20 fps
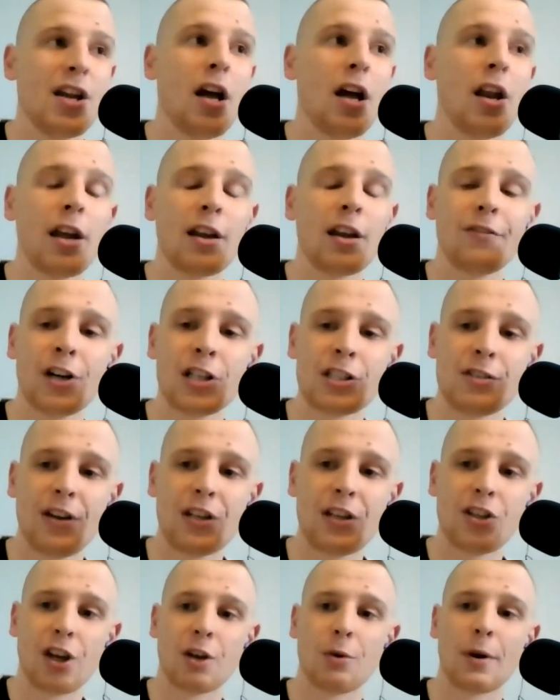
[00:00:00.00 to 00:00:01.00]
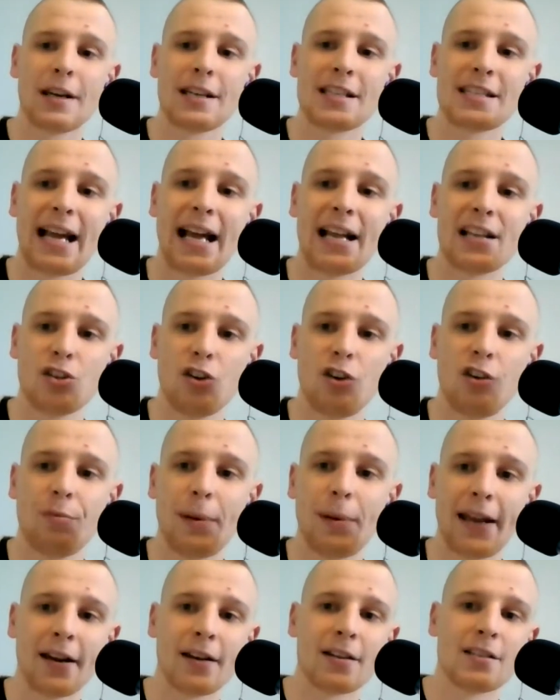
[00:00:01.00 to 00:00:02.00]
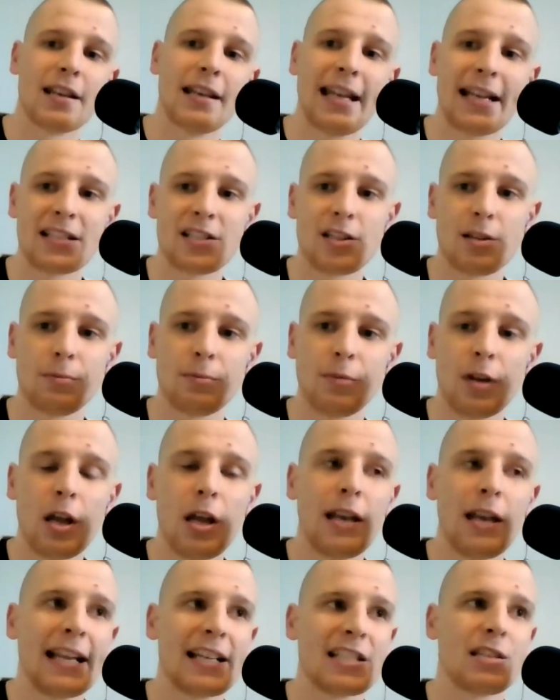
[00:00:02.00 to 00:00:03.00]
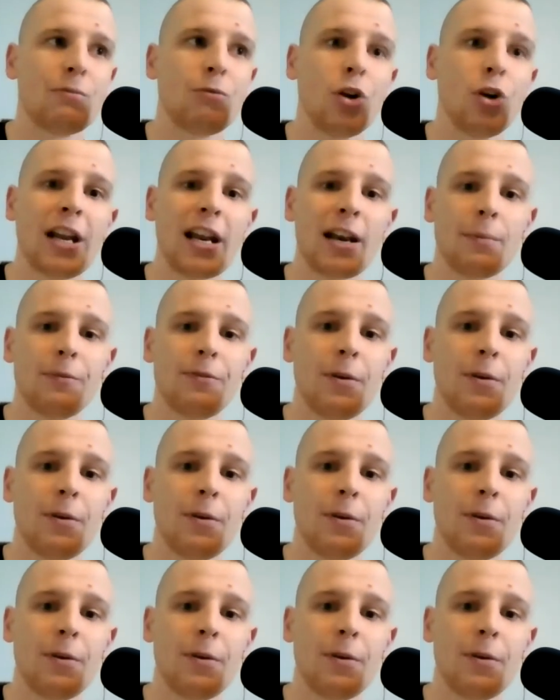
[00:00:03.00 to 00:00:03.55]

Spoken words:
like Virgil van Dijk where he stands off players and lets them run at him.